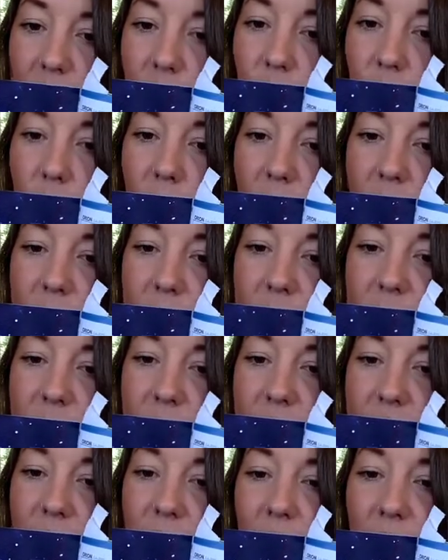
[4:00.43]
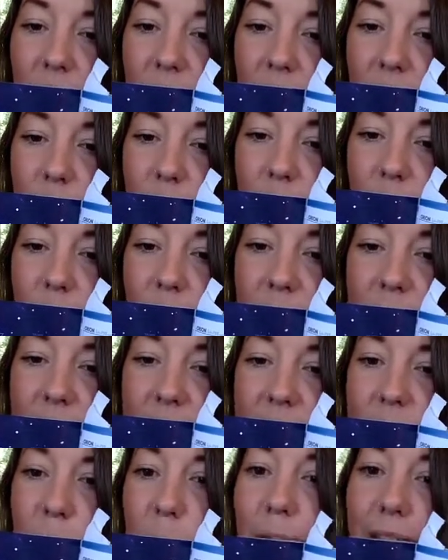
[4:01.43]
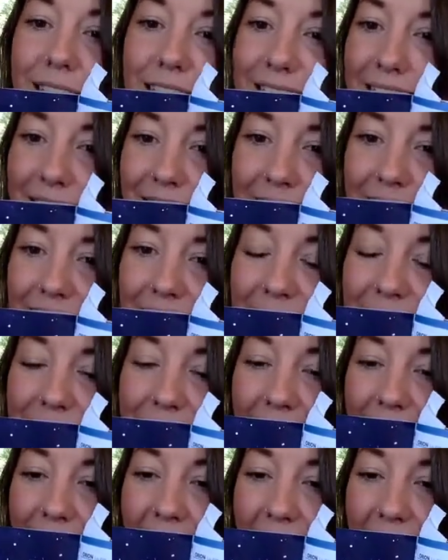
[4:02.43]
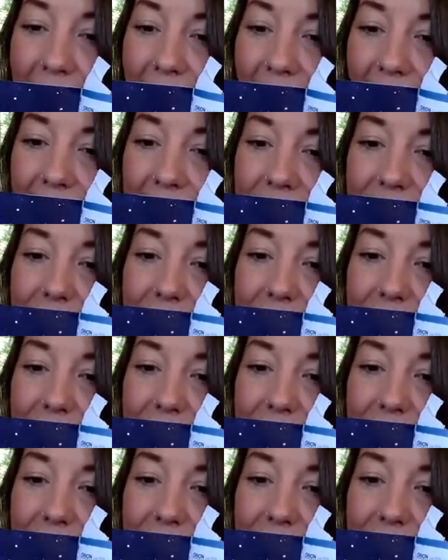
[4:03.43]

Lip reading: what it is depicted as